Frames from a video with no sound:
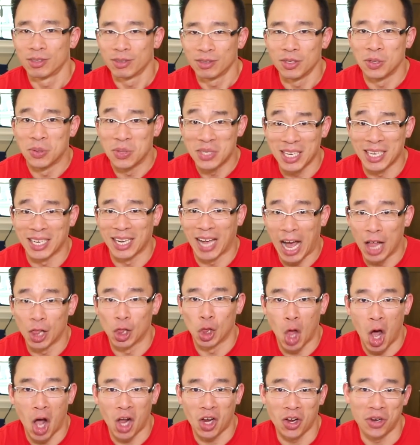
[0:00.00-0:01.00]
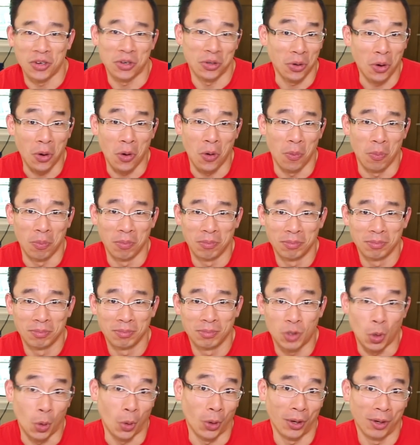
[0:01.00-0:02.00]
using a lock on your home
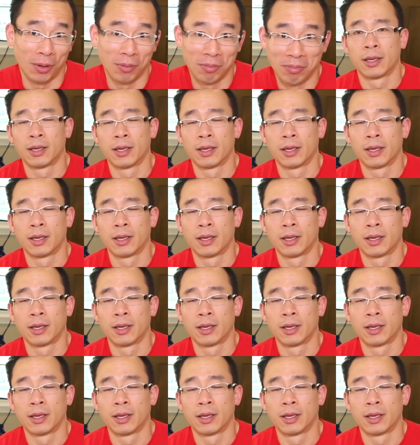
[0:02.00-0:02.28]
door.